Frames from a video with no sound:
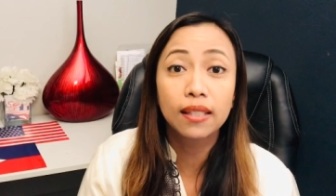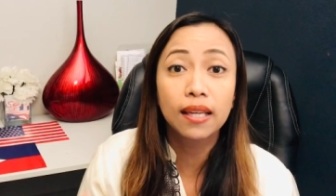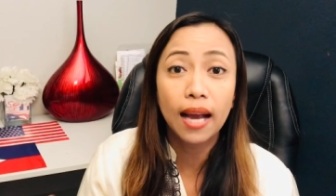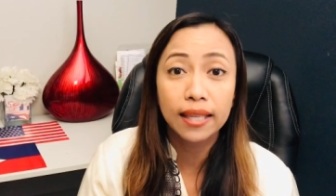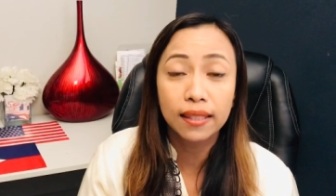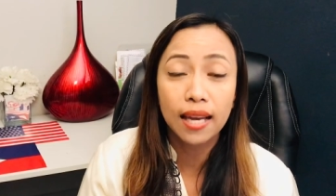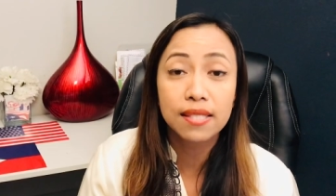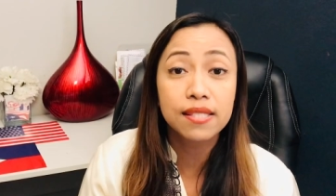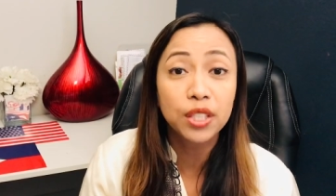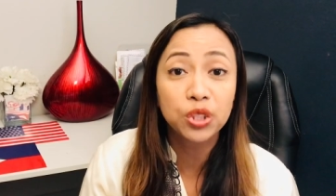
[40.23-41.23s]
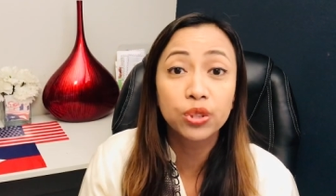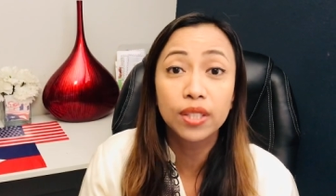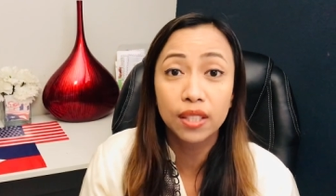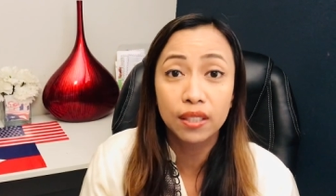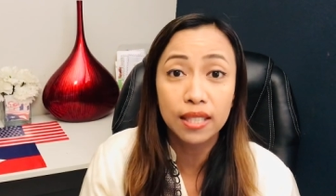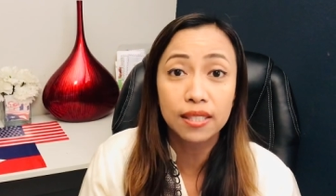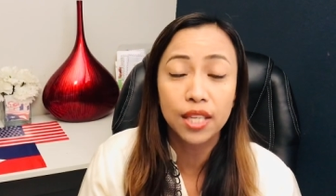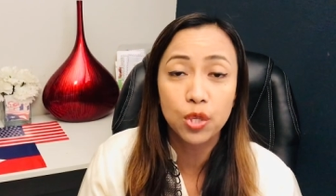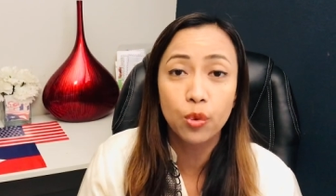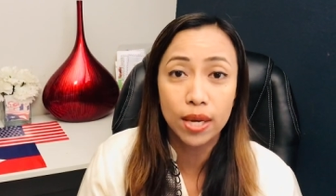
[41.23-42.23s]
guidelines issued here in the
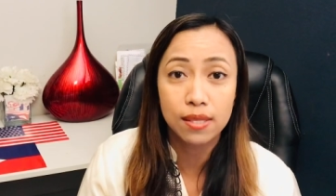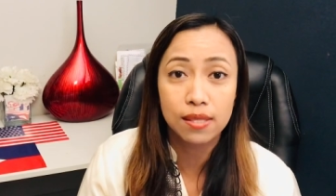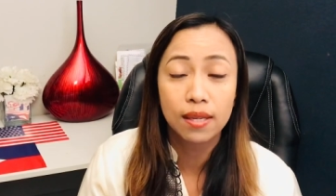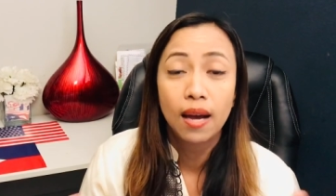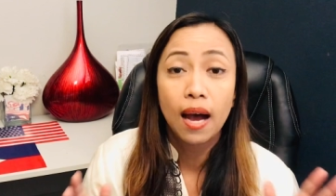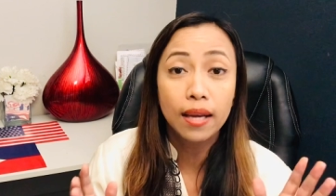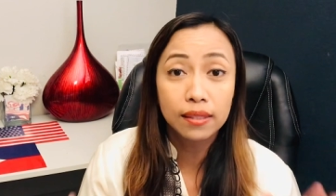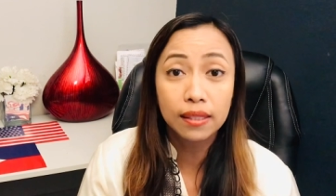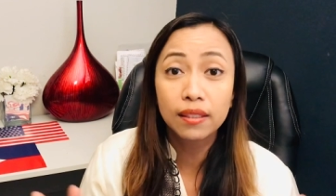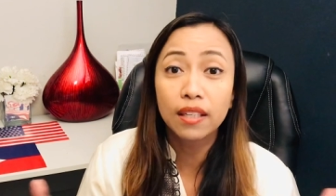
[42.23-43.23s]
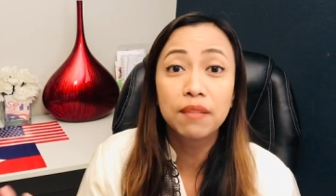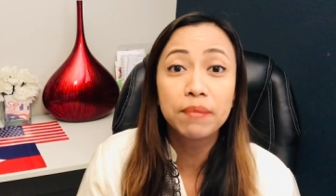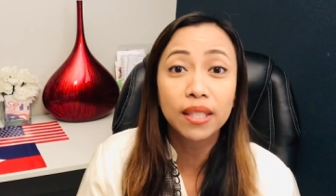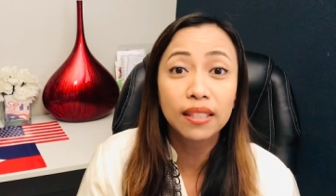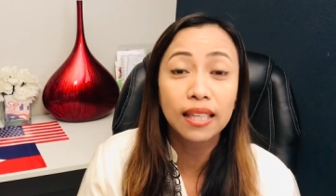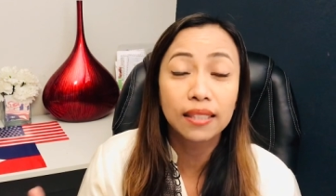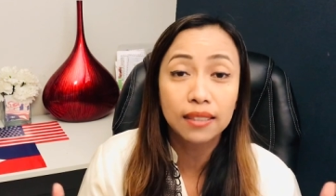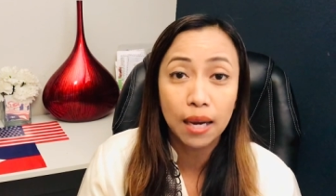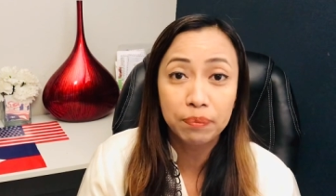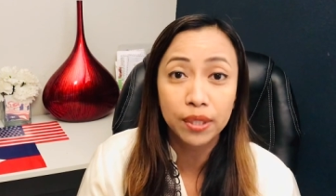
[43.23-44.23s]
US. I think they are merely
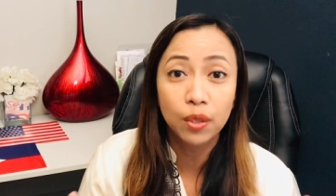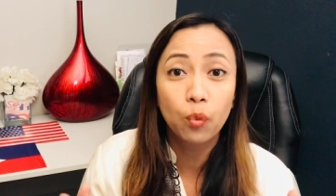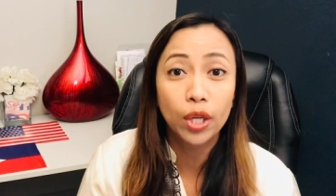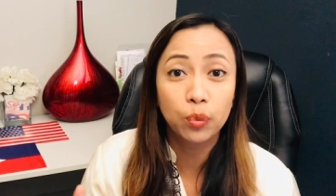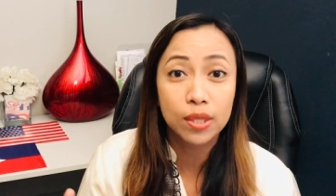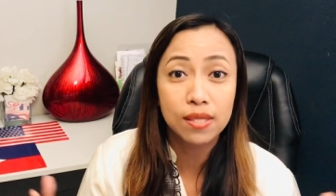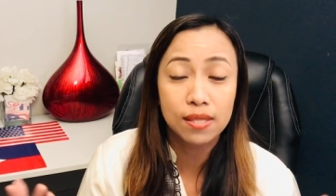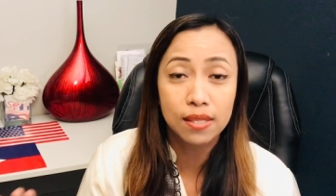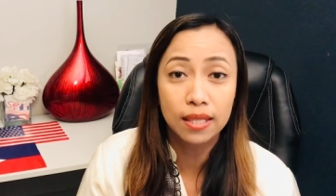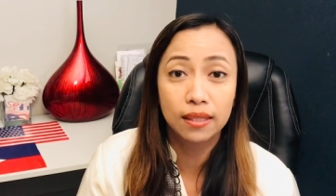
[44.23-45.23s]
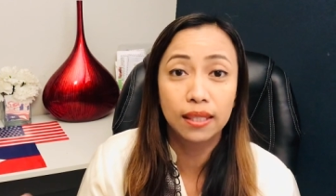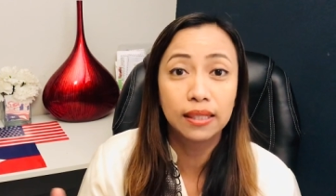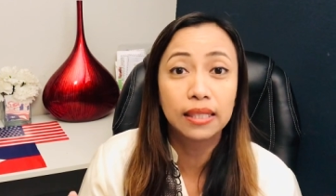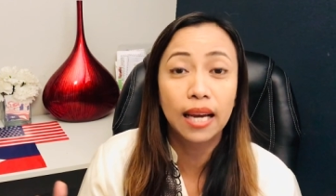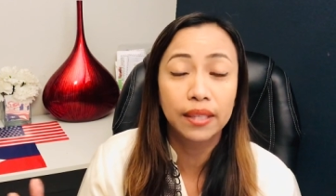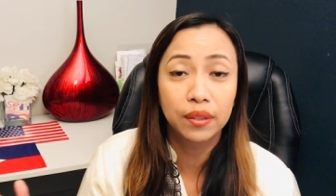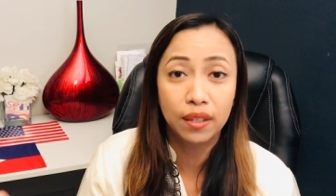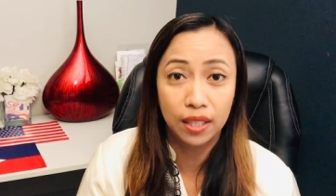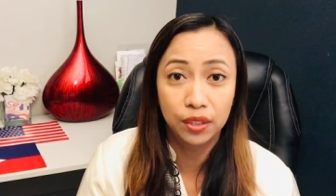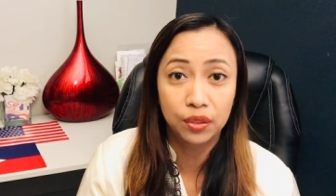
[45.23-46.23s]
adapting what was stated in other
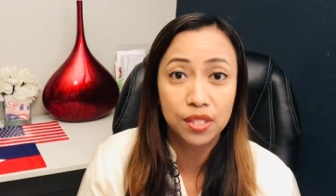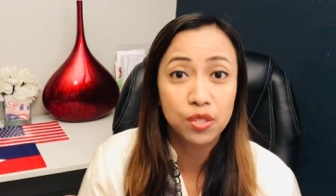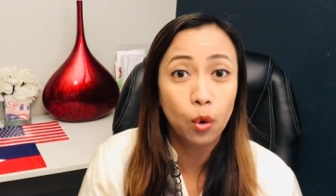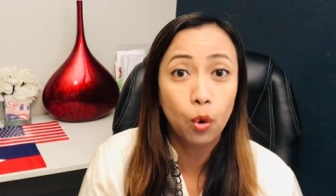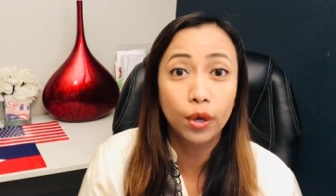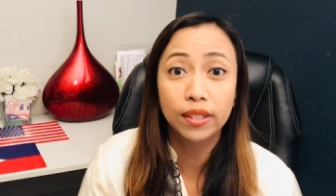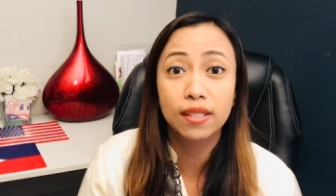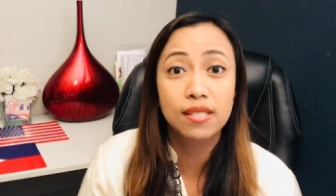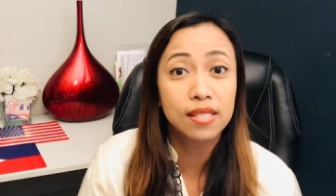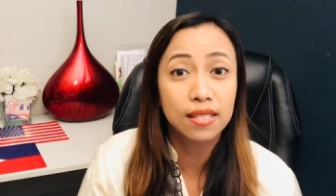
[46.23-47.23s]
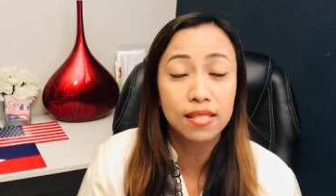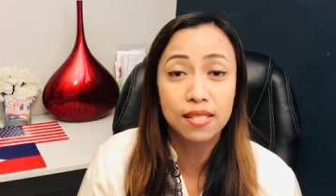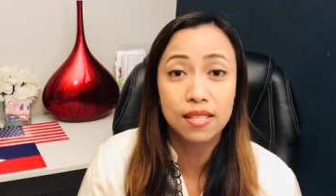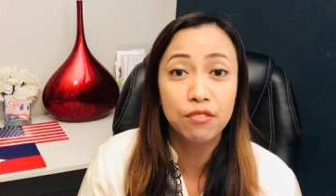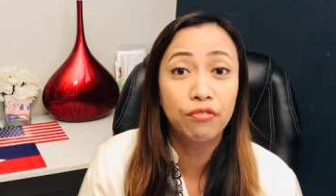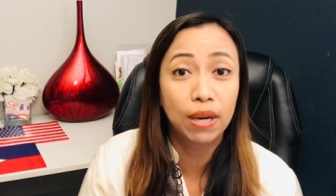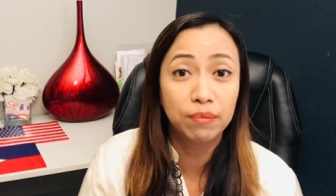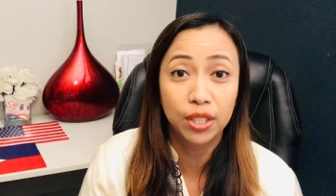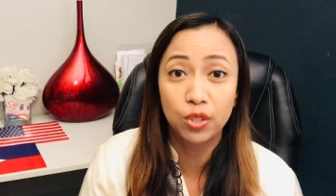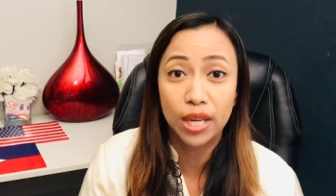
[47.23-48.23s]
countries or the CDC from the
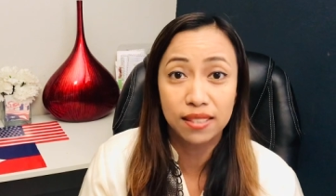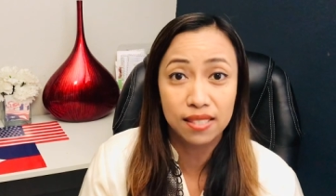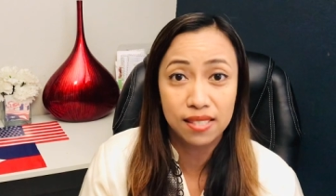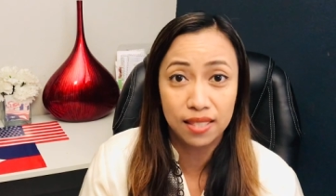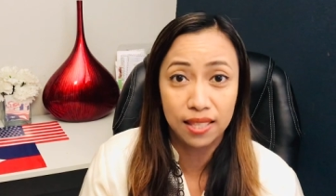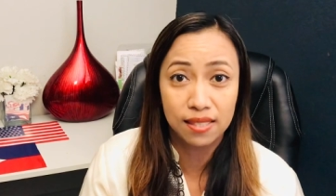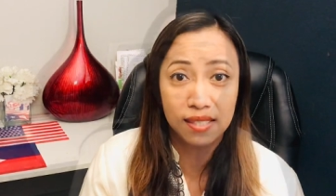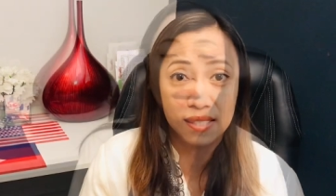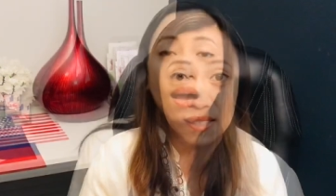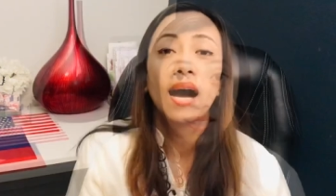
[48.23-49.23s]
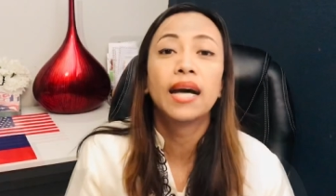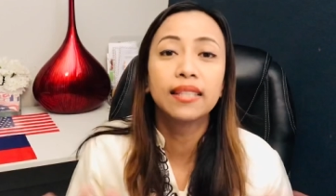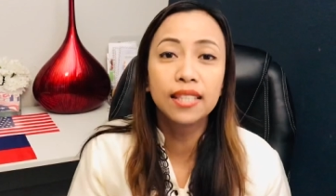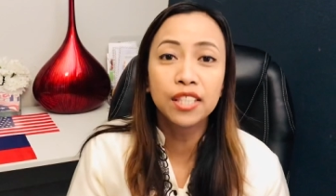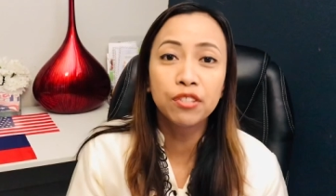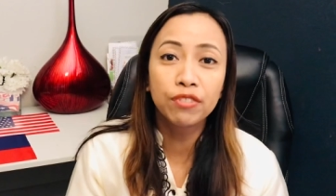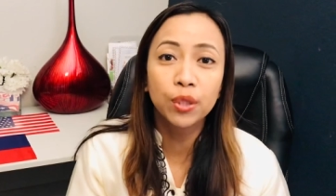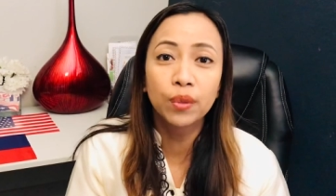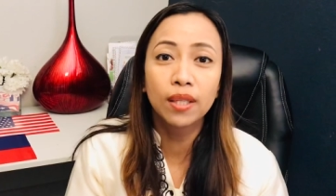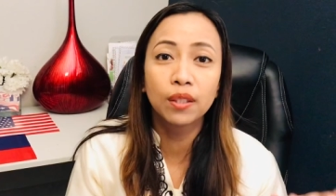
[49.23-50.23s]
United States. An
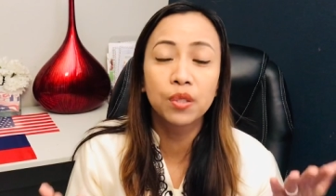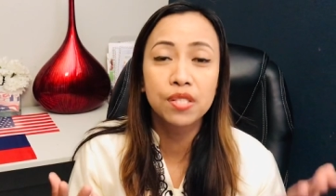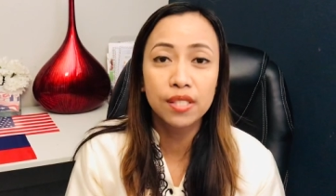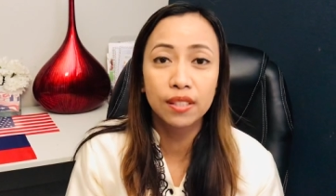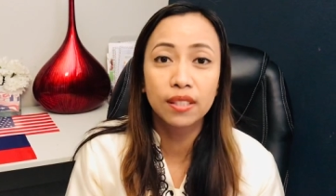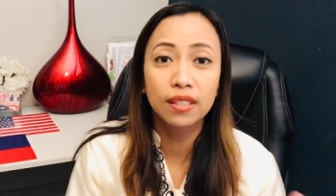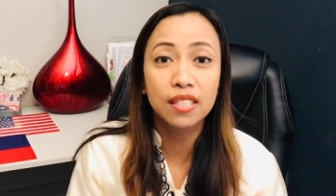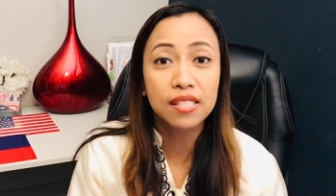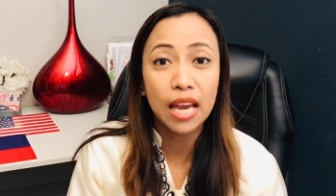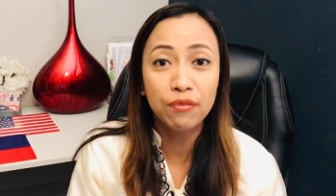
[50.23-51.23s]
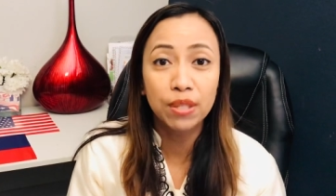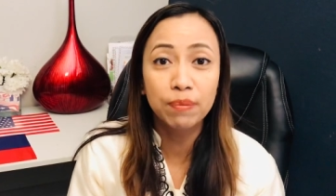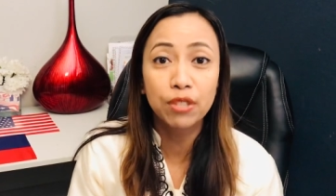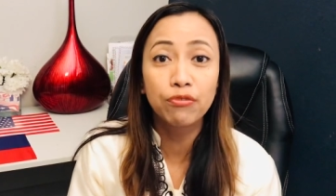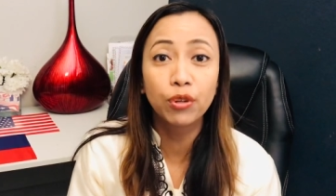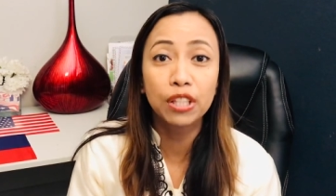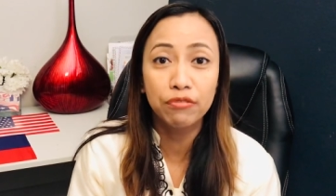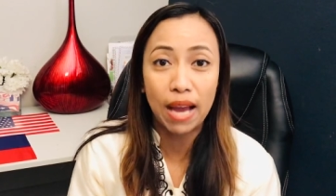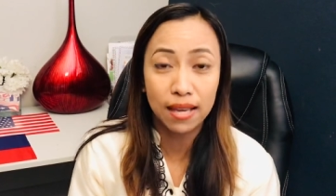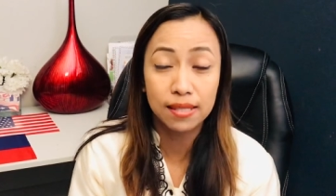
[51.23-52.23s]
individual considered as having been fully
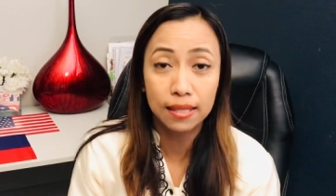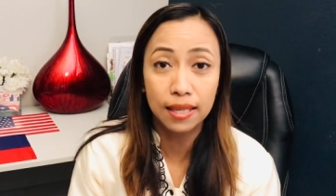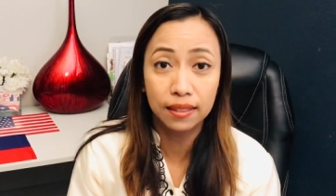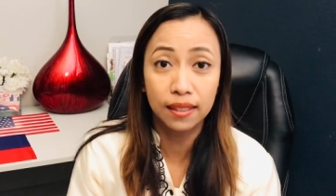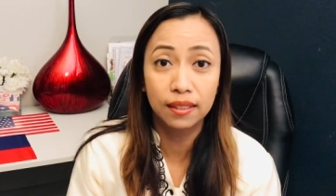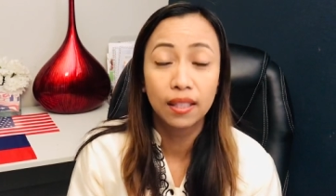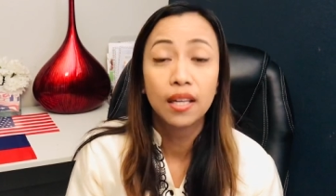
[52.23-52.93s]
vaccinated